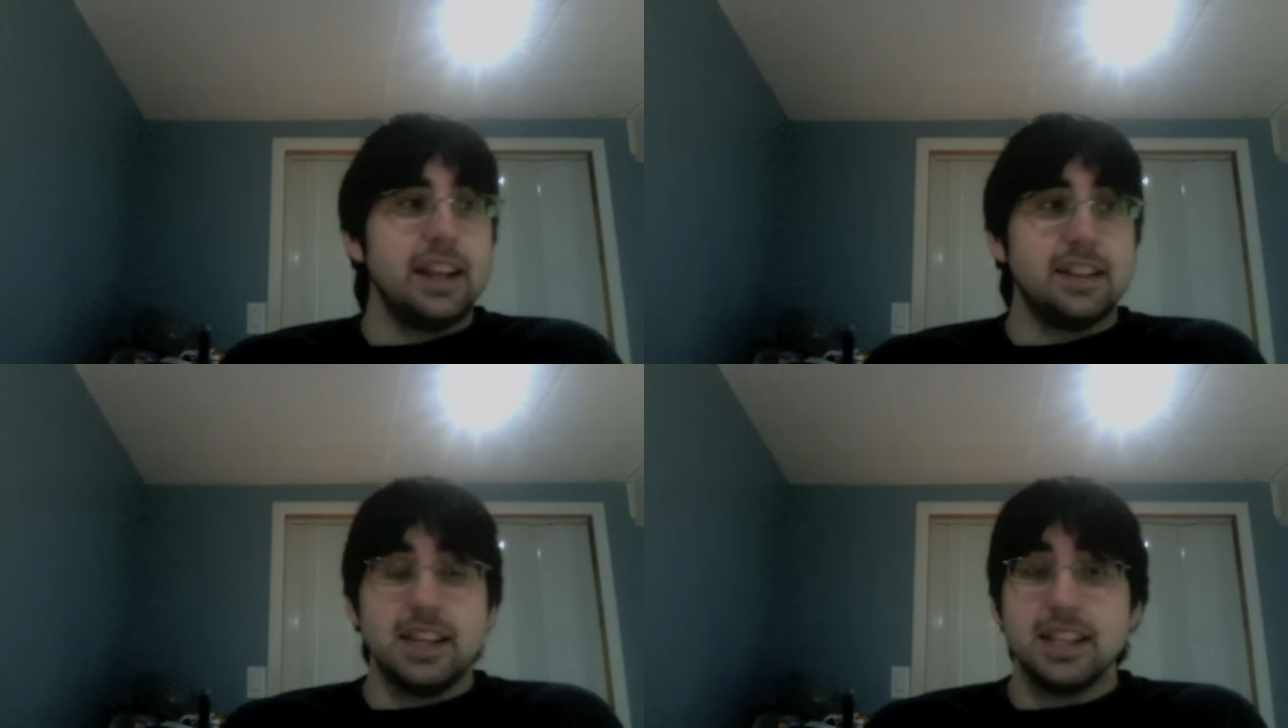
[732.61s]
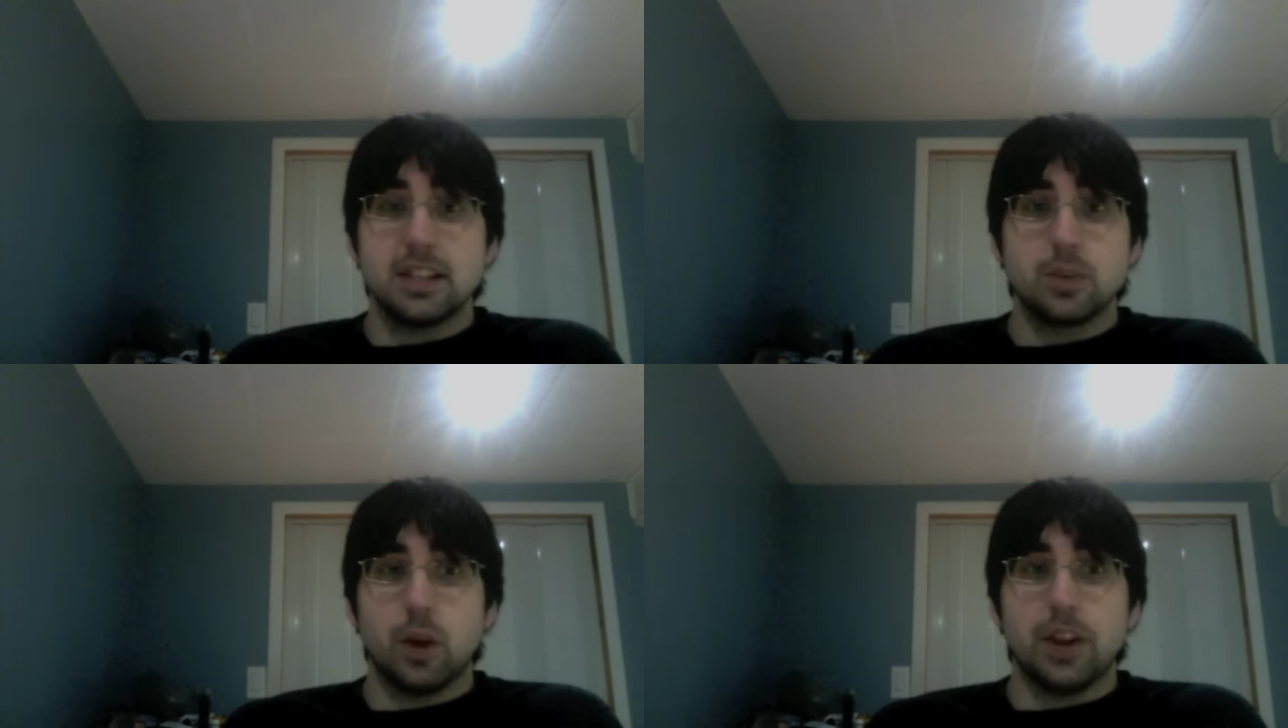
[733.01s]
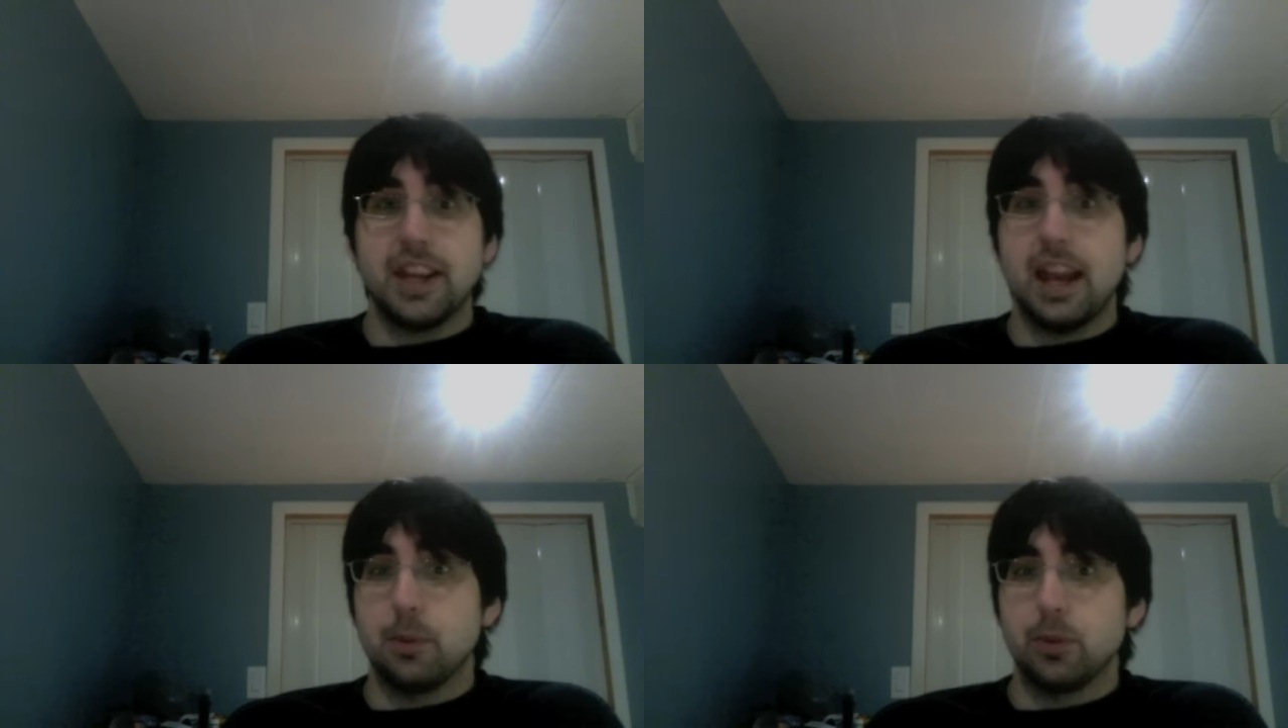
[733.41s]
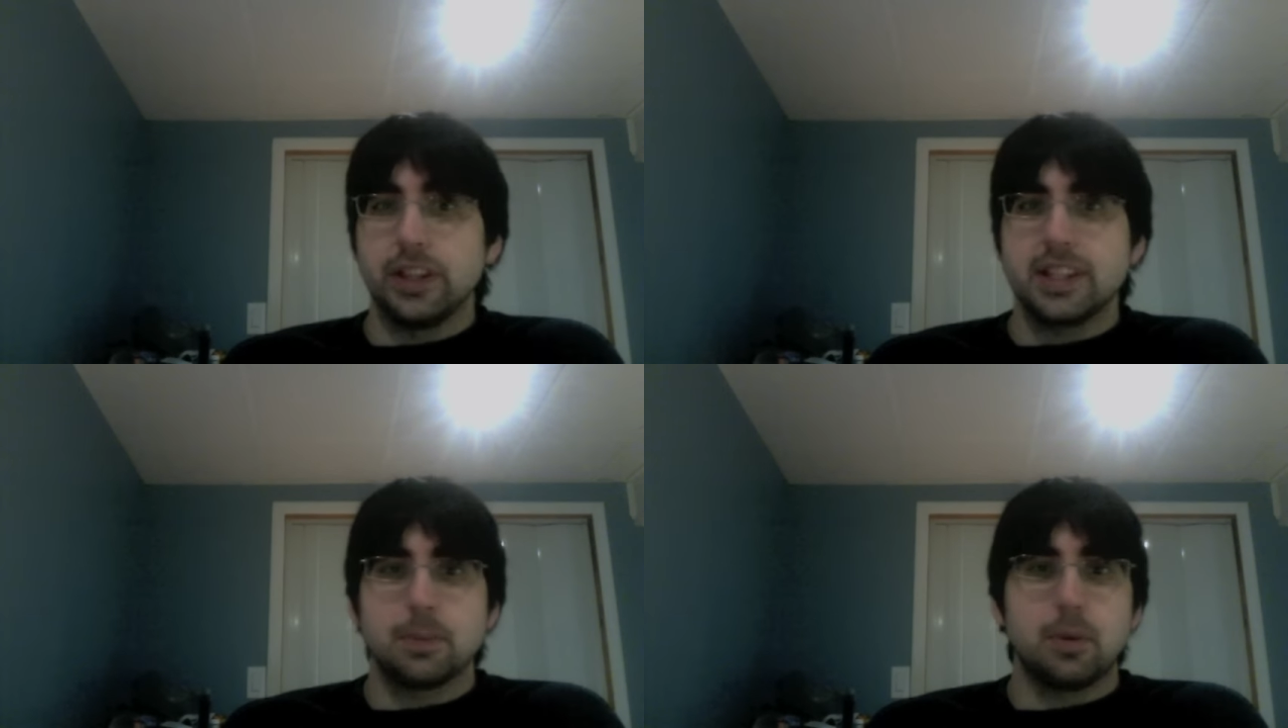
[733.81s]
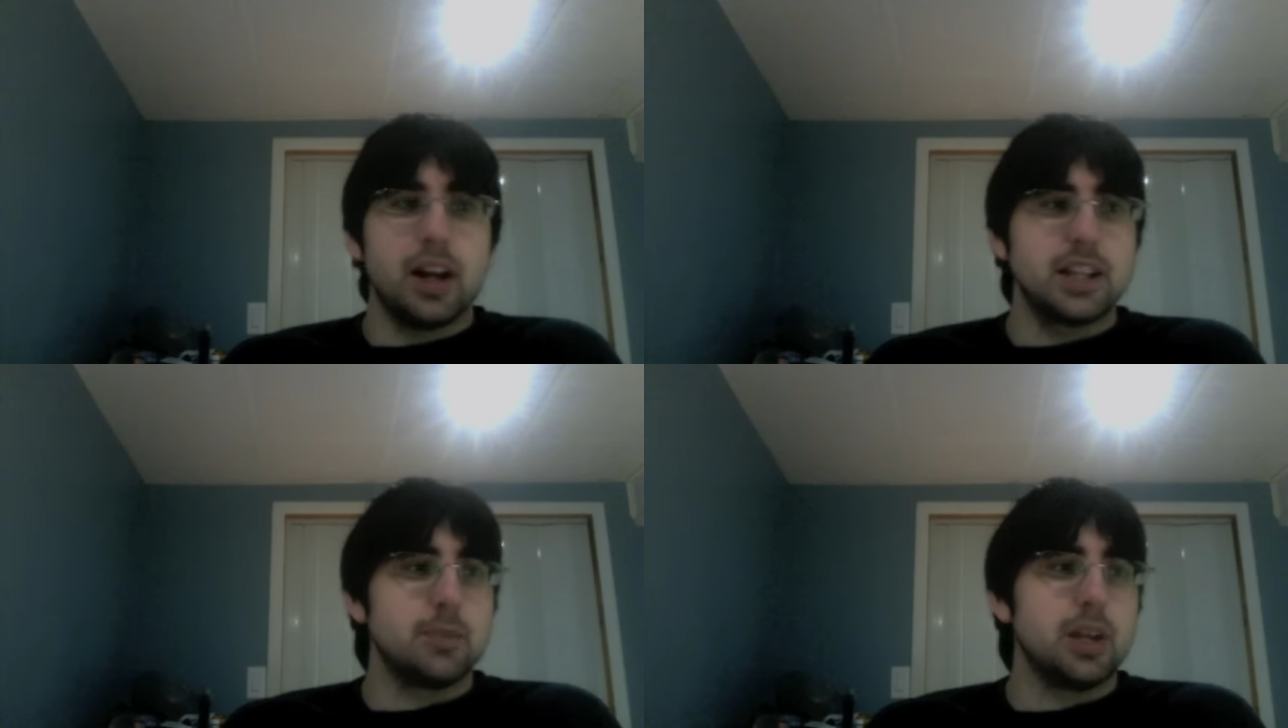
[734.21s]
this is where the game really
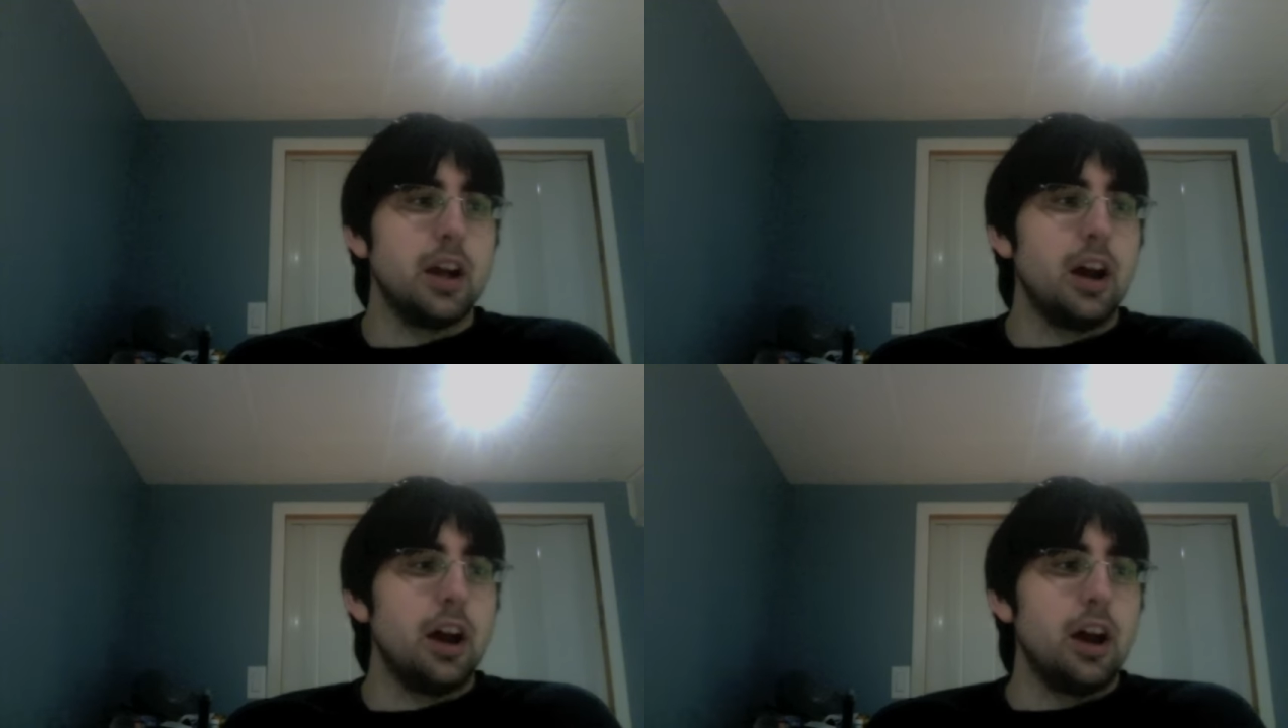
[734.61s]
surprised me.